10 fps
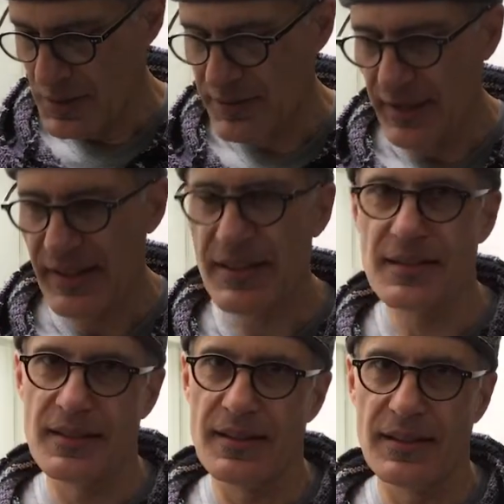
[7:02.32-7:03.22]
what's funny
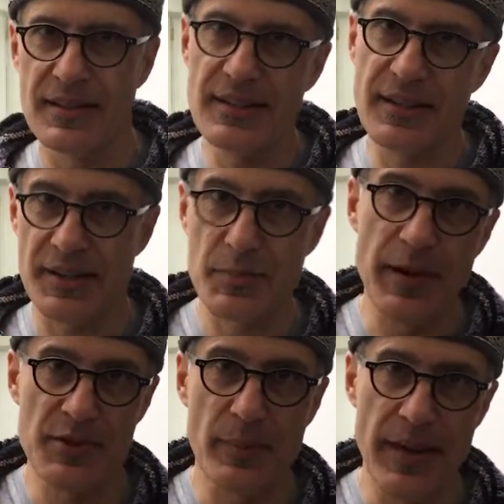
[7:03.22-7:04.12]
is these are
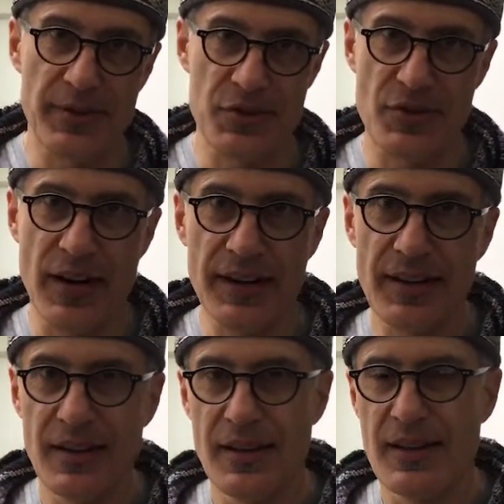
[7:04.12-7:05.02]
espresso makers, right?
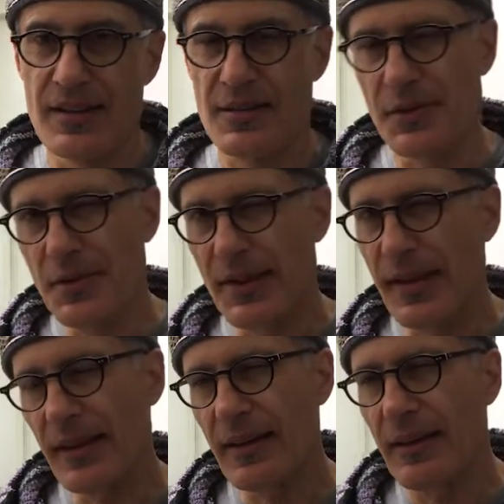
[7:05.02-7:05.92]
So you
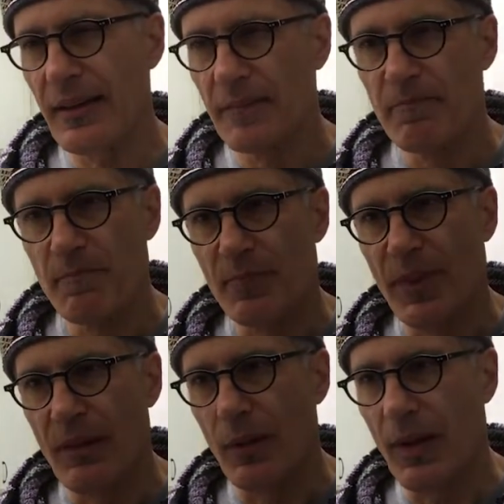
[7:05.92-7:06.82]
think,
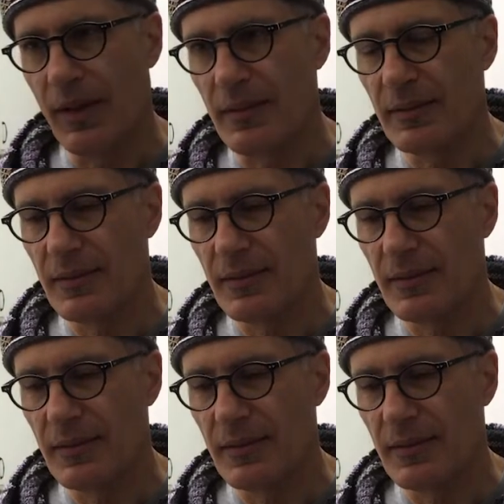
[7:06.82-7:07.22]
well,